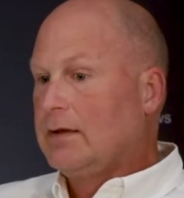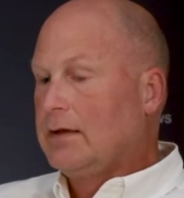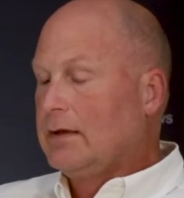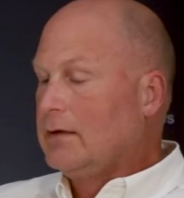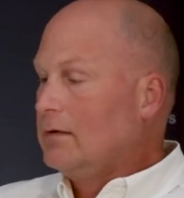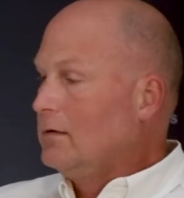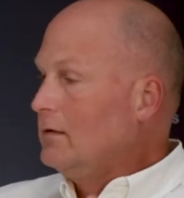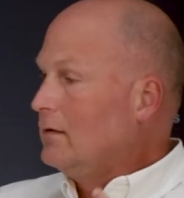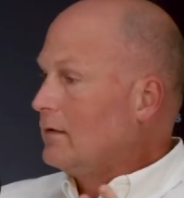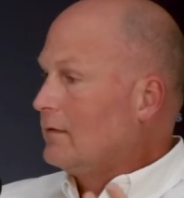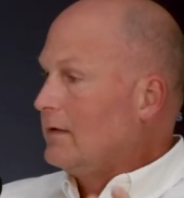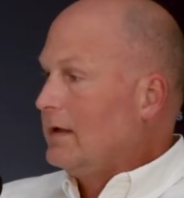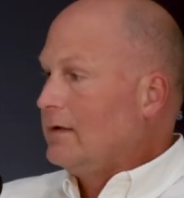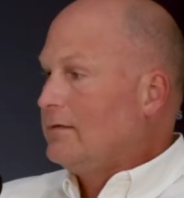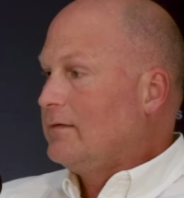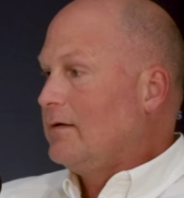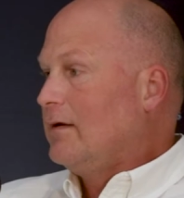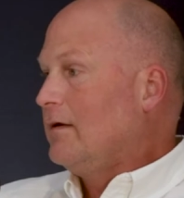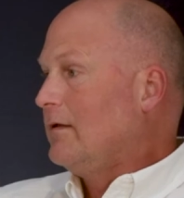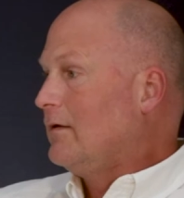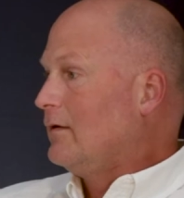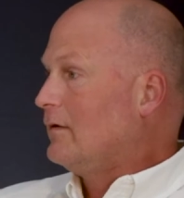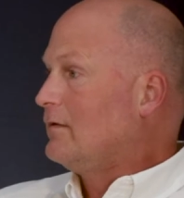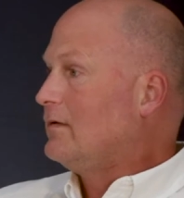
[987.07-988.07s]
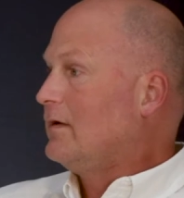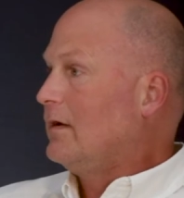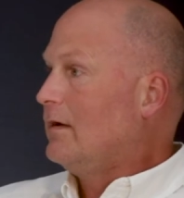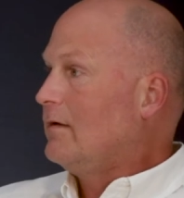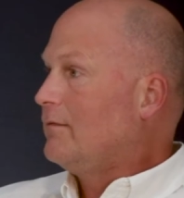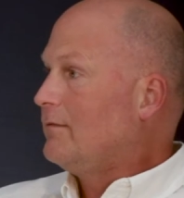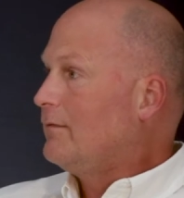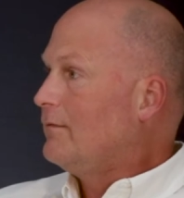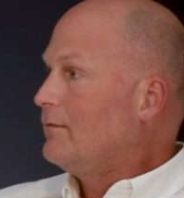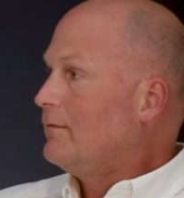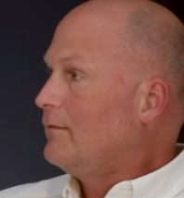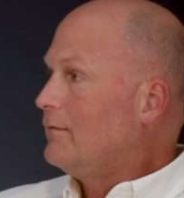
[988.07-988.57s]
And look, that's another
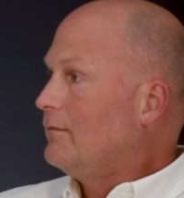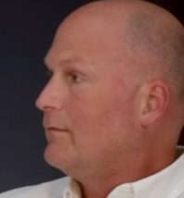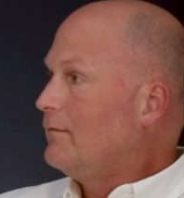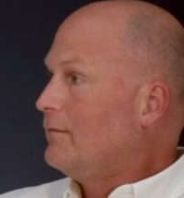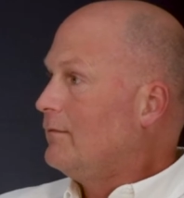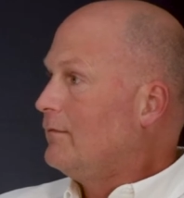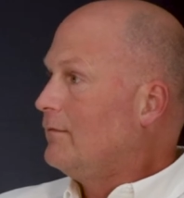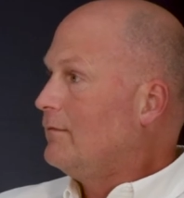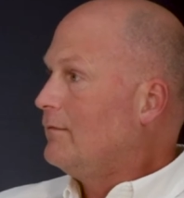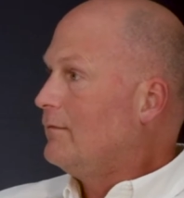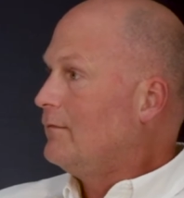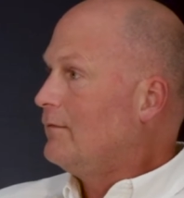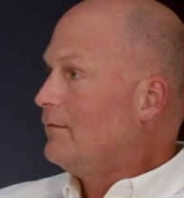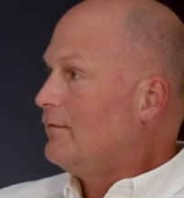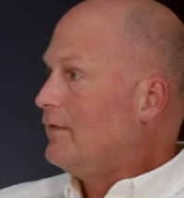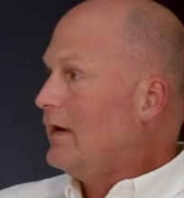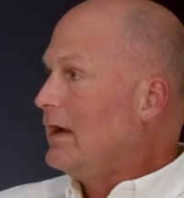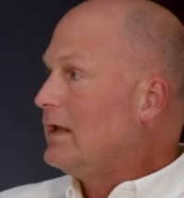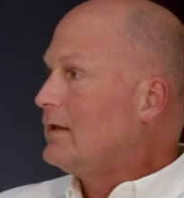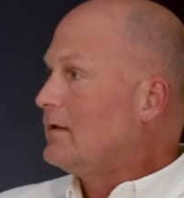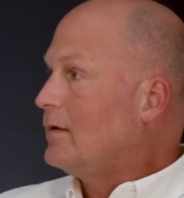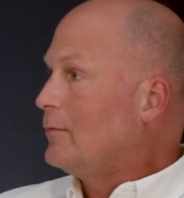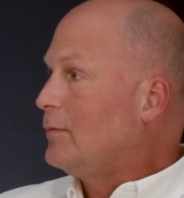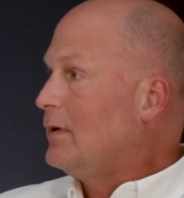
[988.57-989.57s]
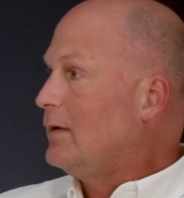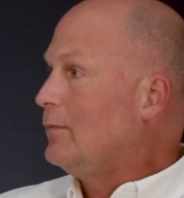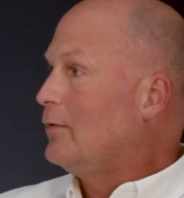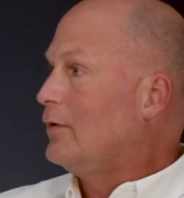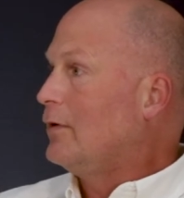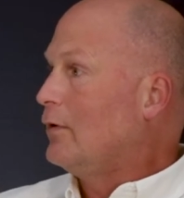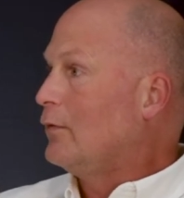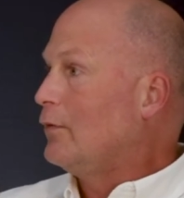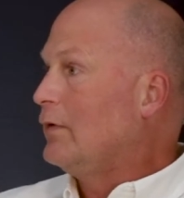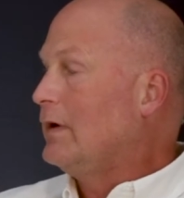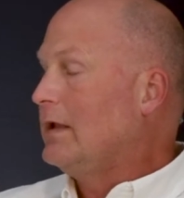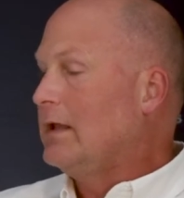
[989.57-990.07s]
tough fight that people
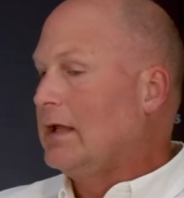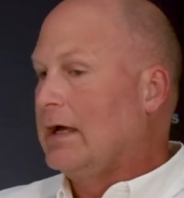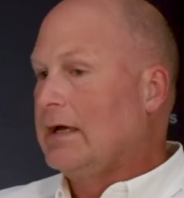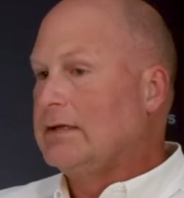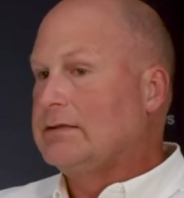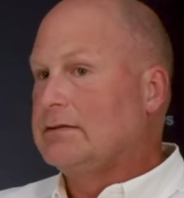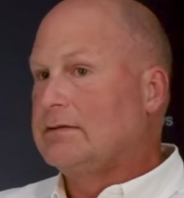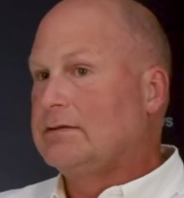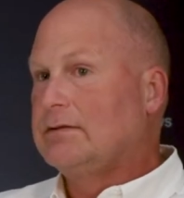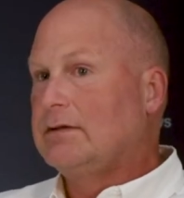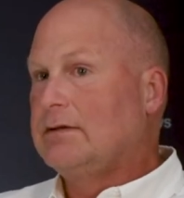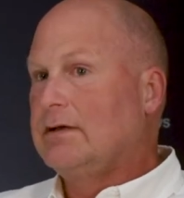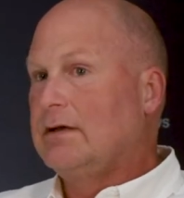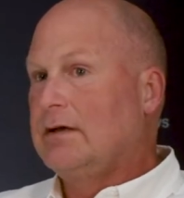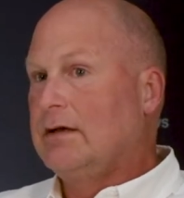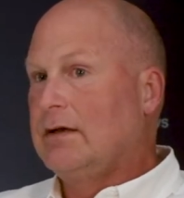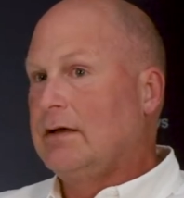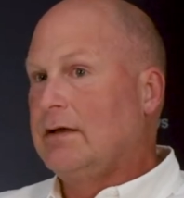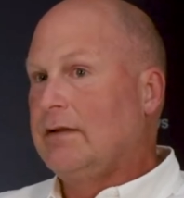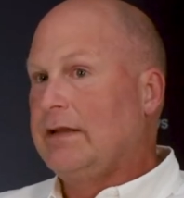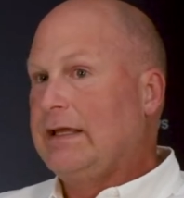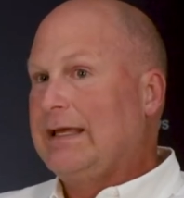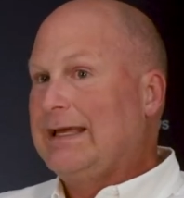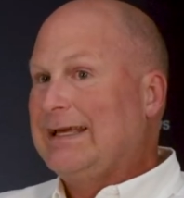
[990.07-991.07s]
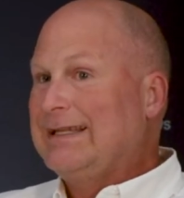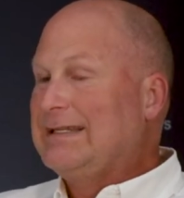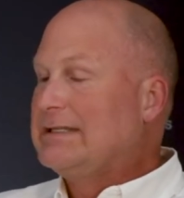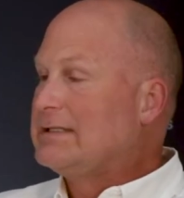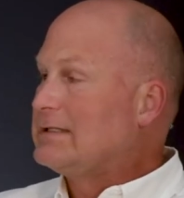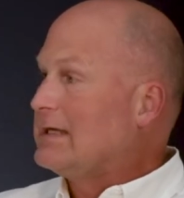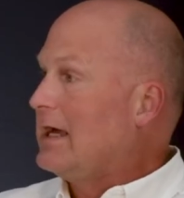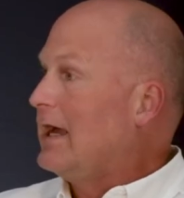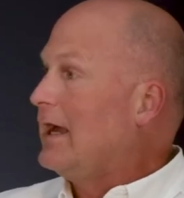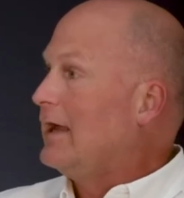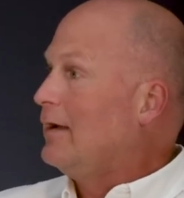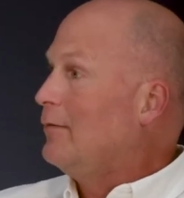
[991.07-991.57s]
don't realize. The
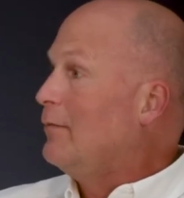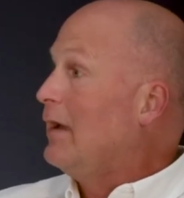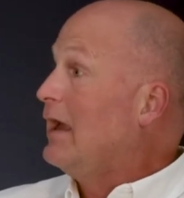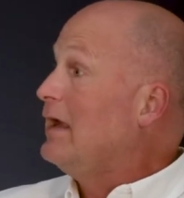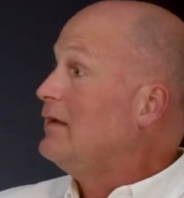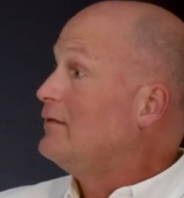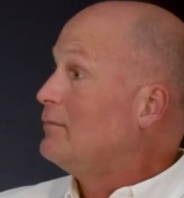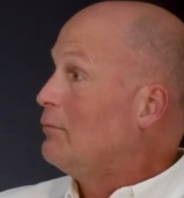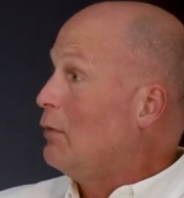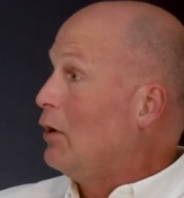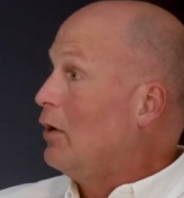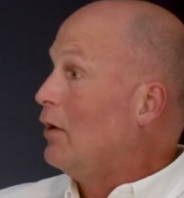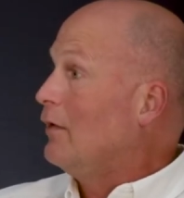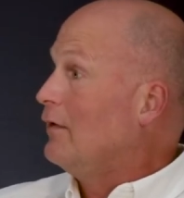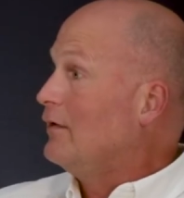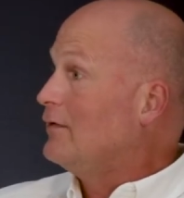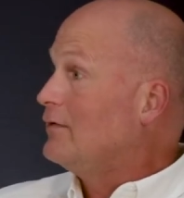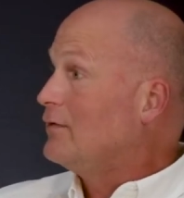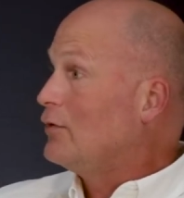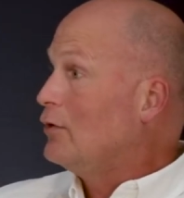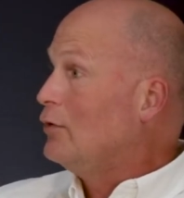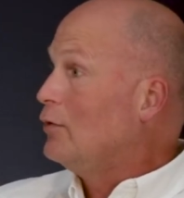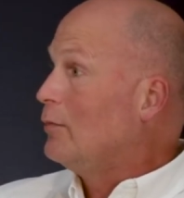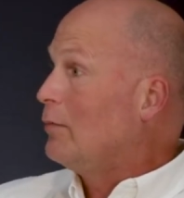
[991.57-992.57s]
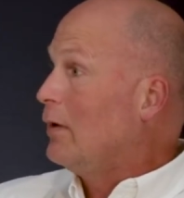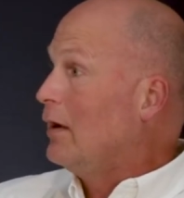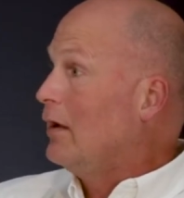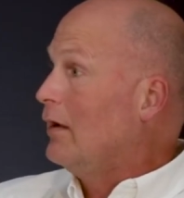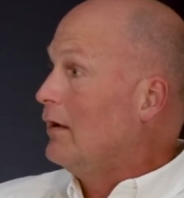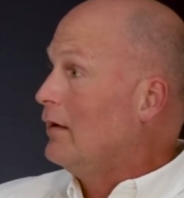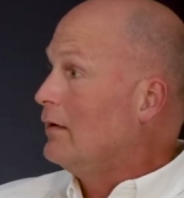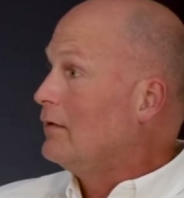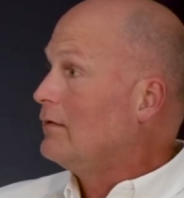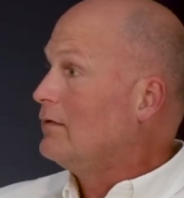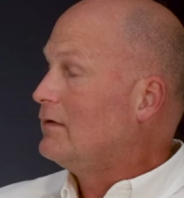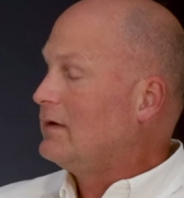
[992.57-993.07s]
inside baseball, the scoop
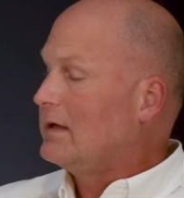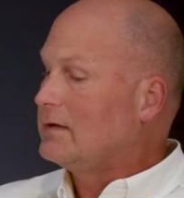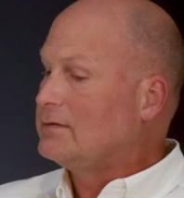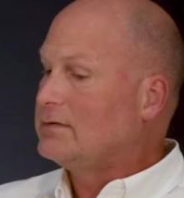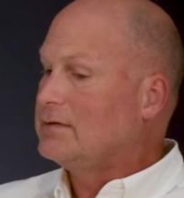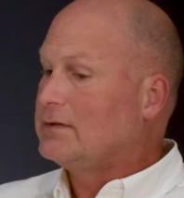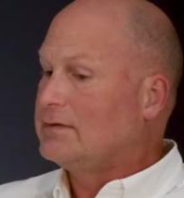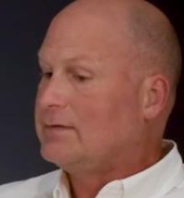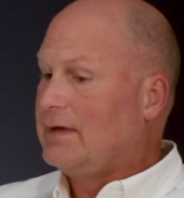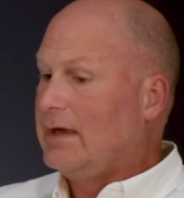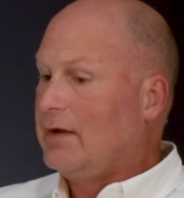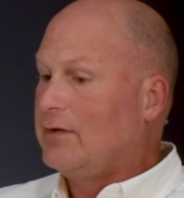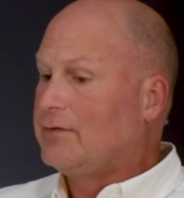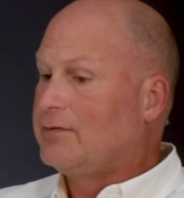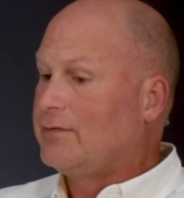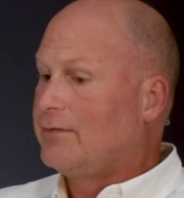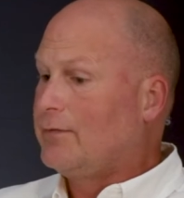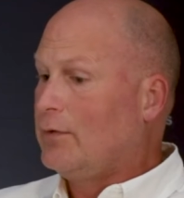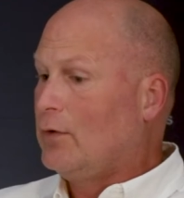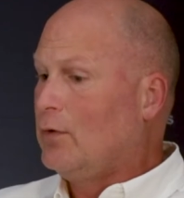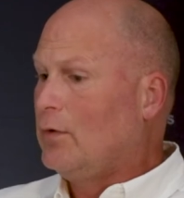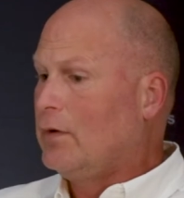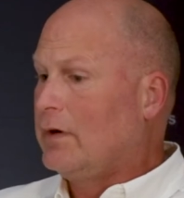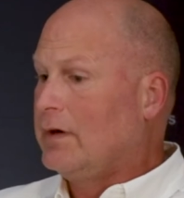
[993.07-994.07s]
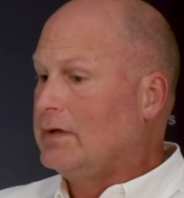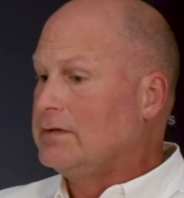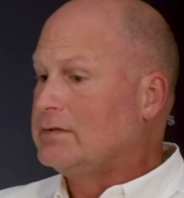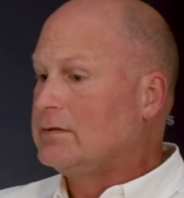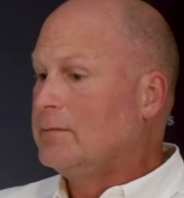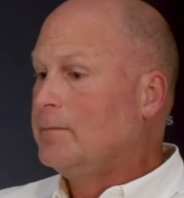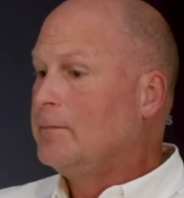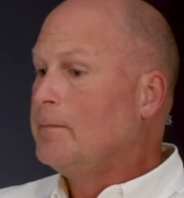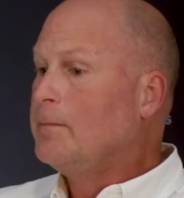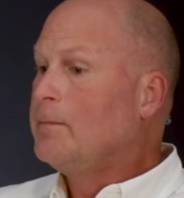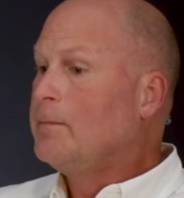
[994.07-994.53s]
on Texas House floor is